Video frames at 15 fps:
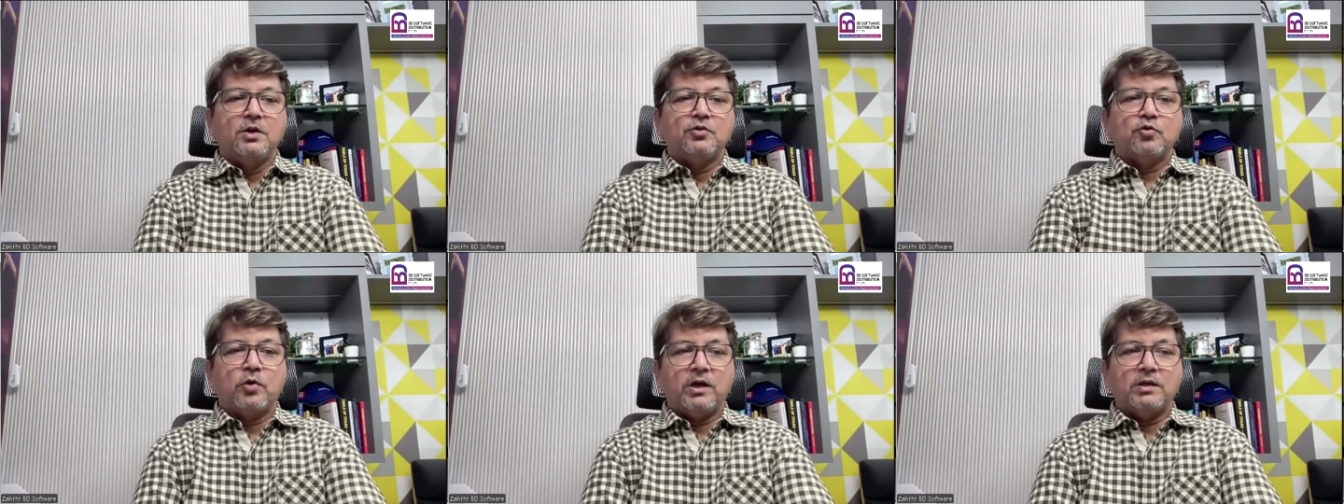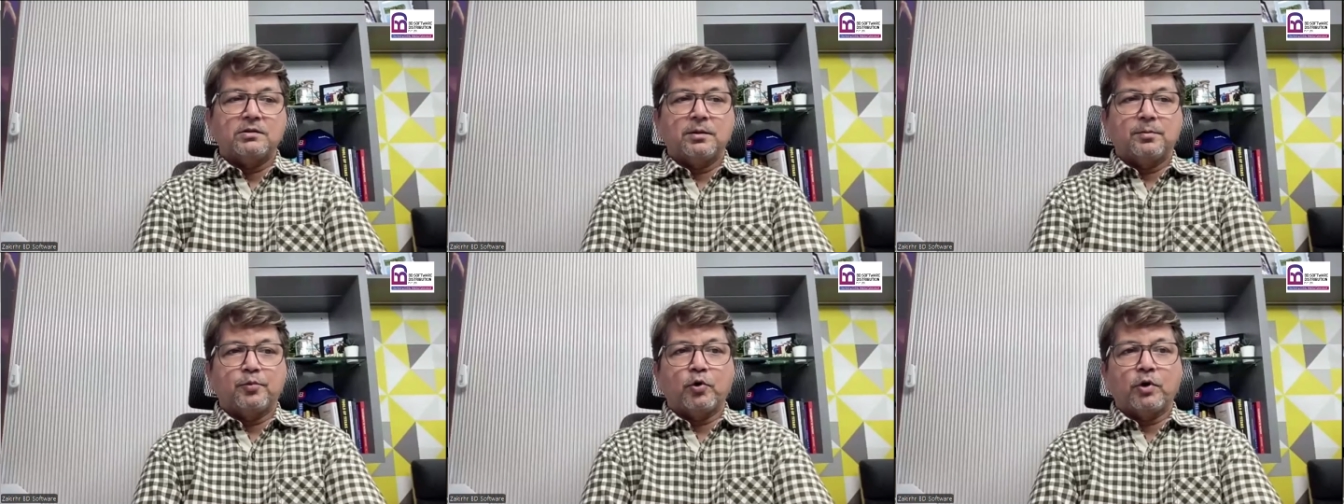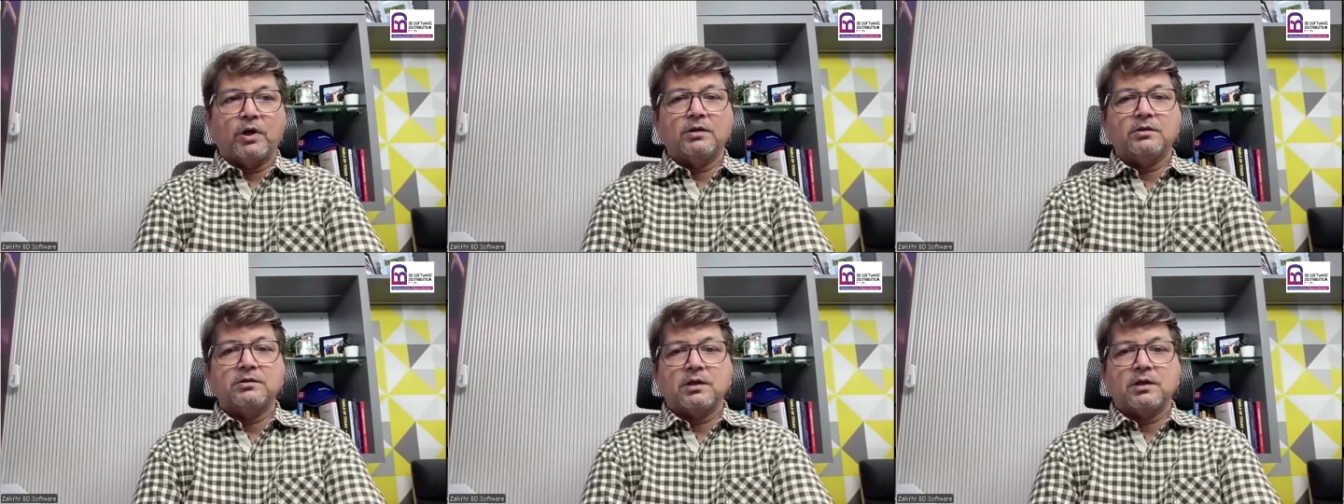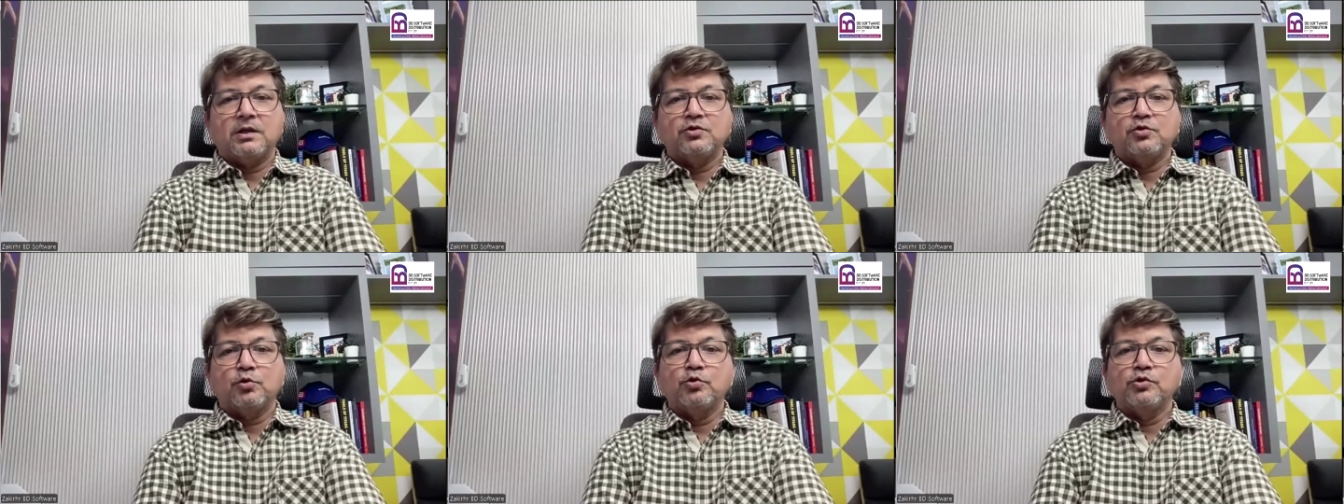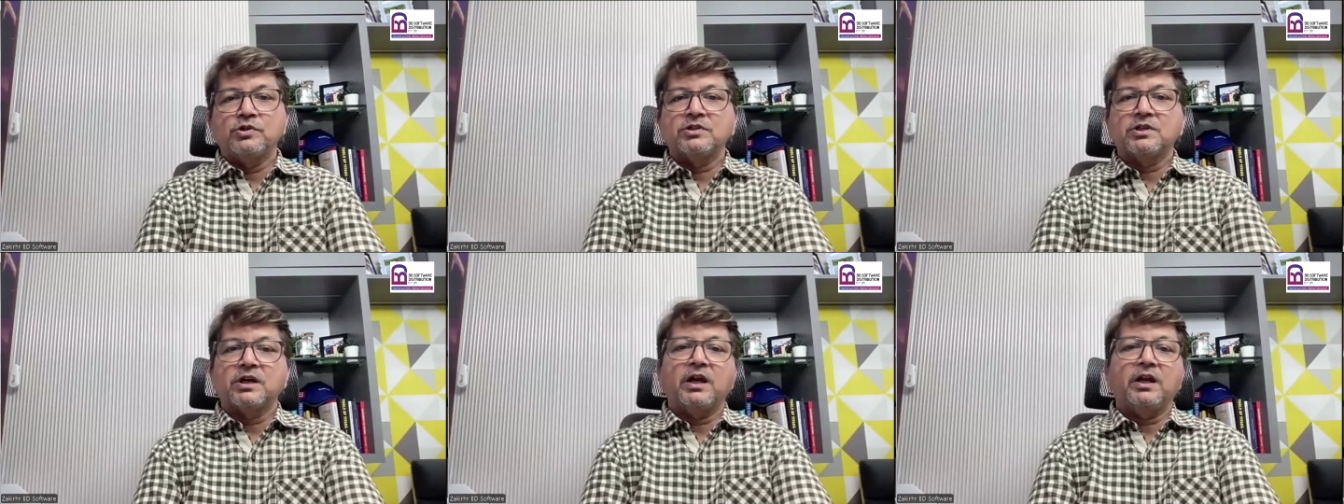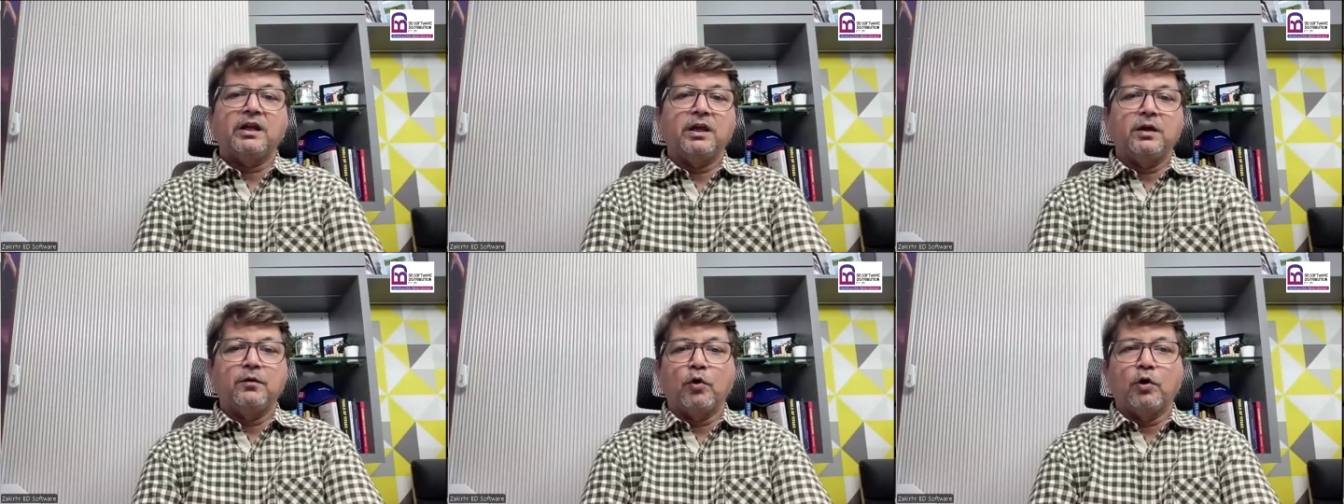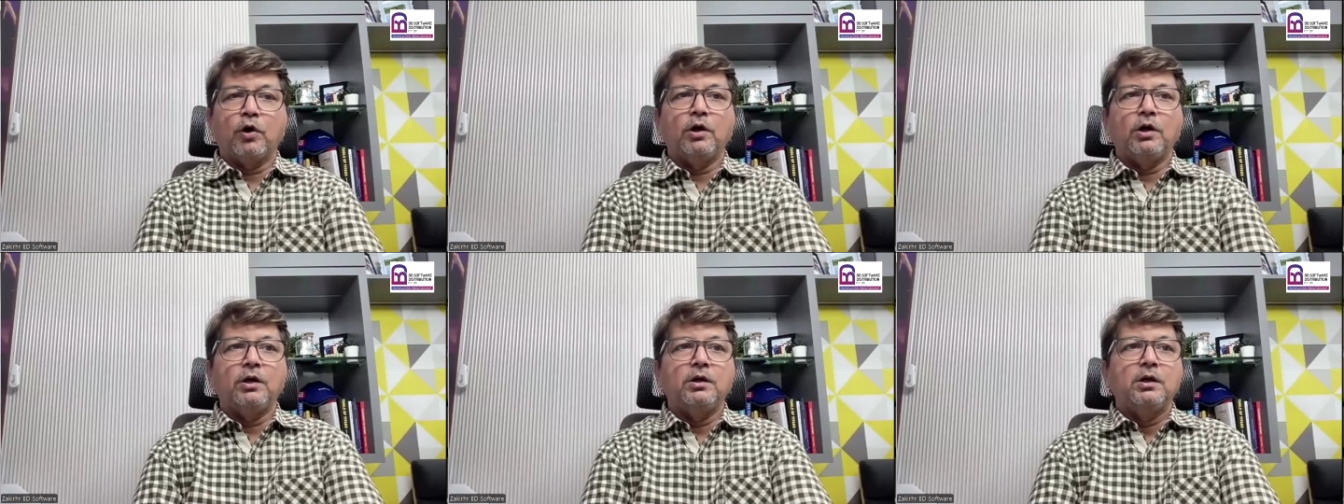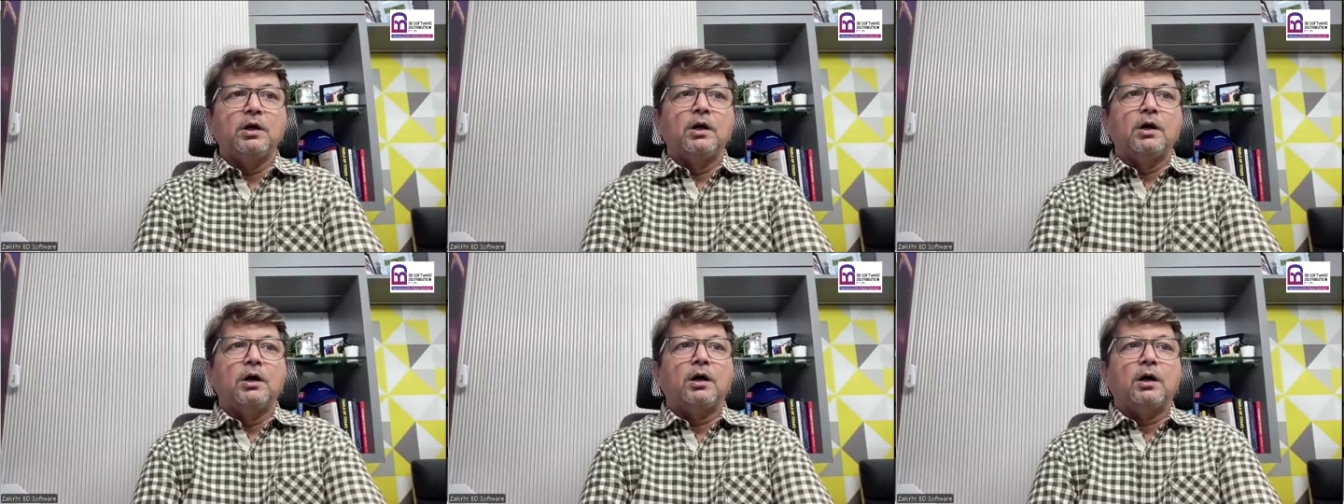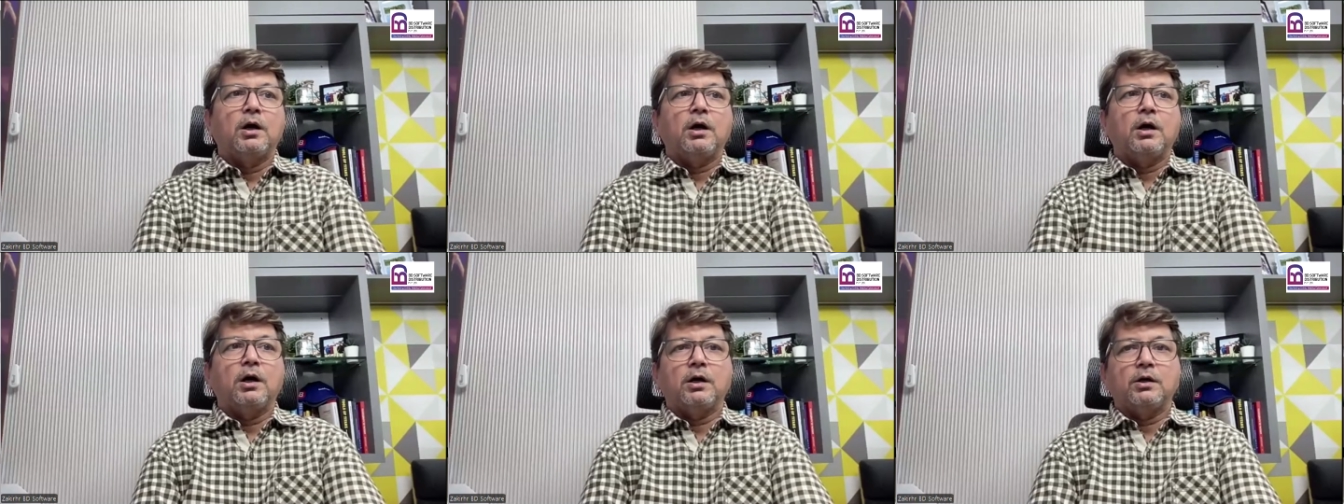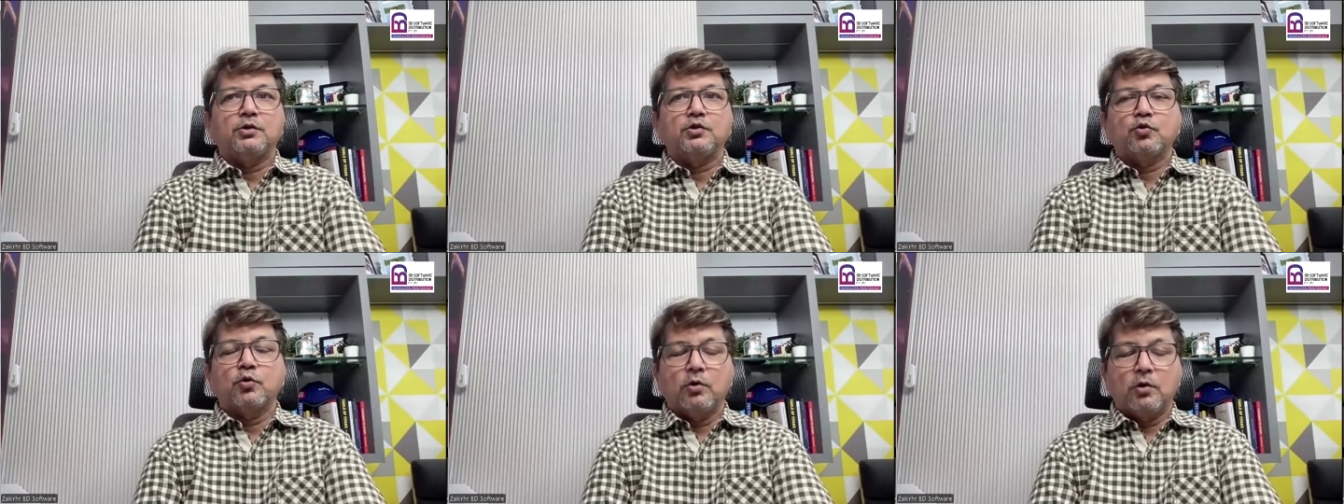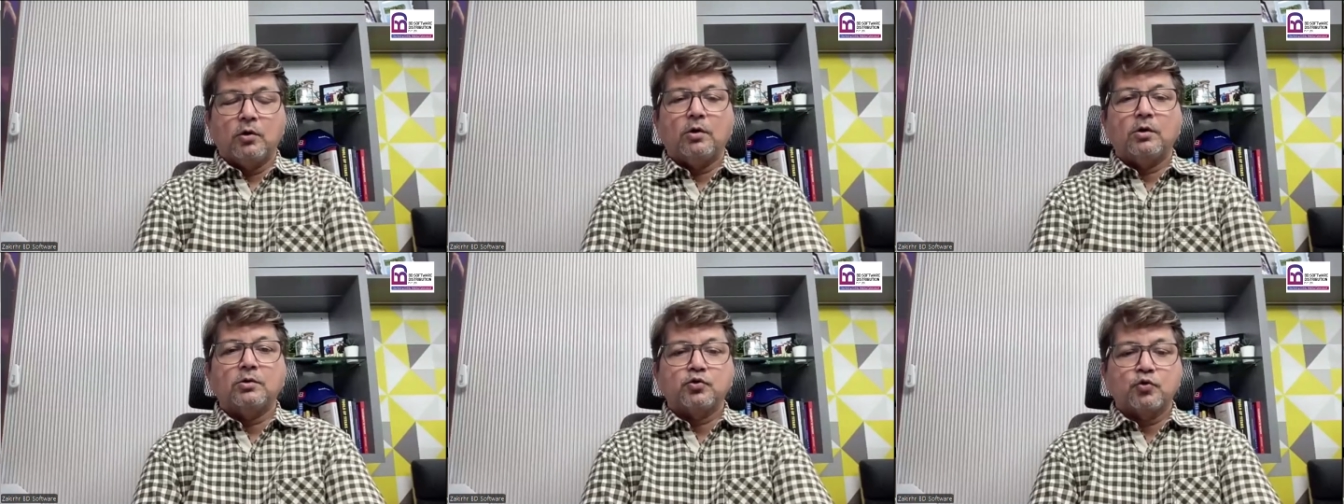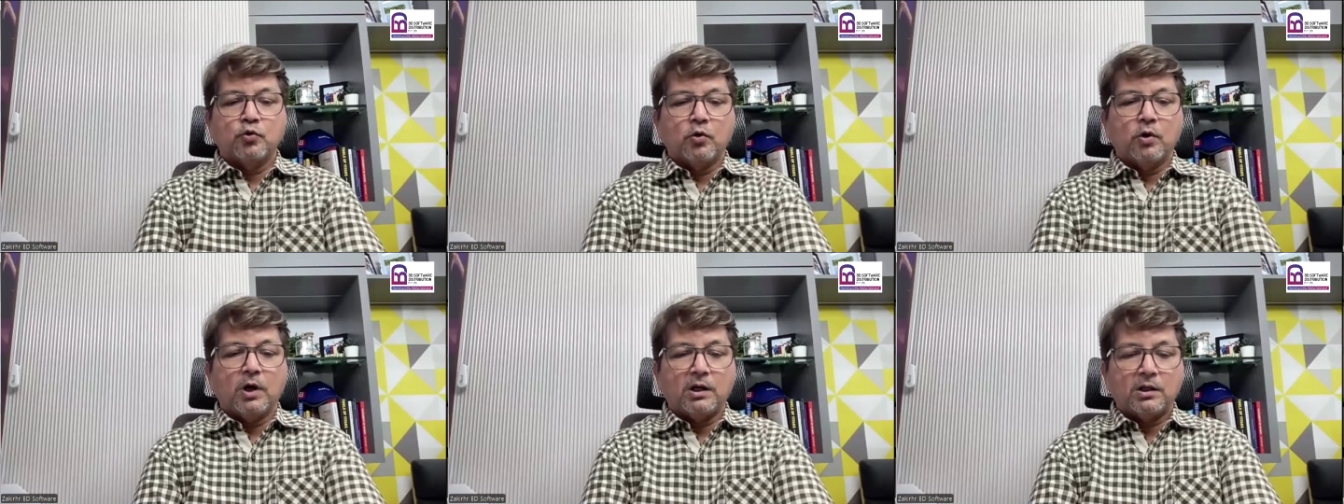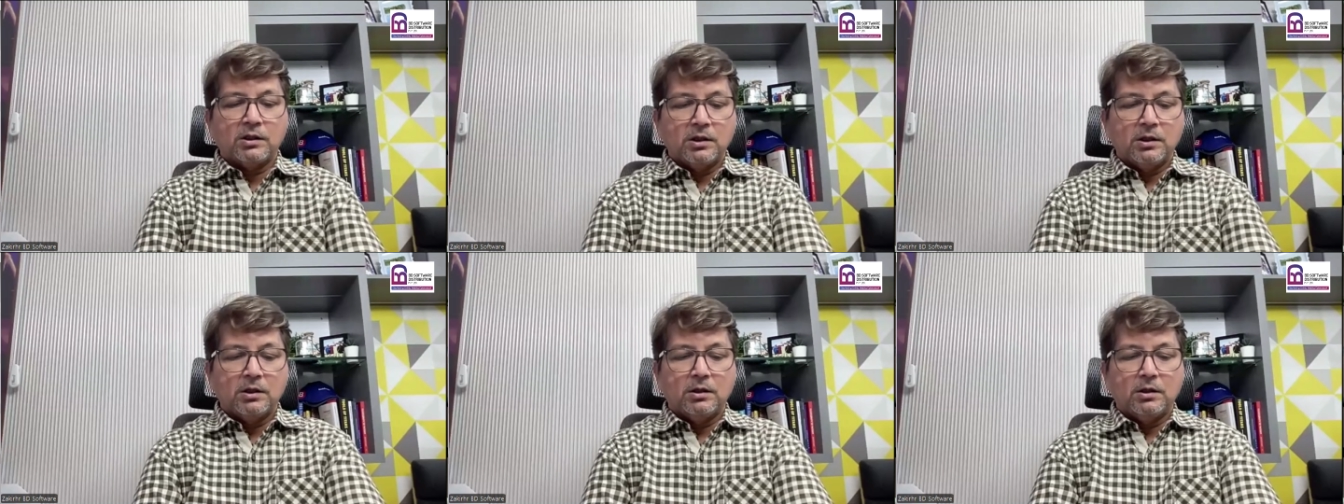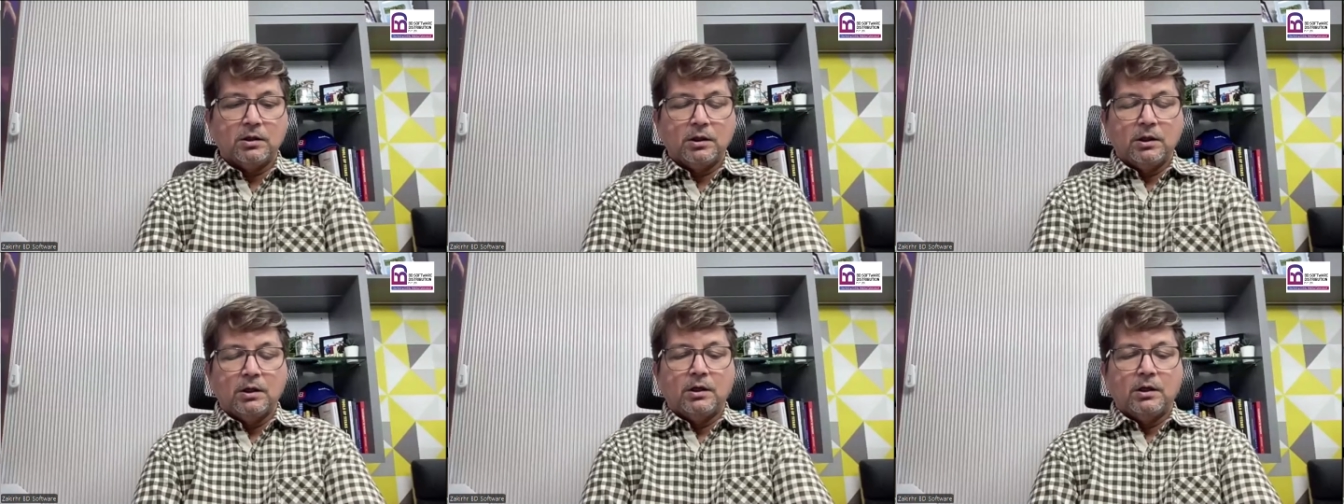So as the products and solutions are getting evolved, so are the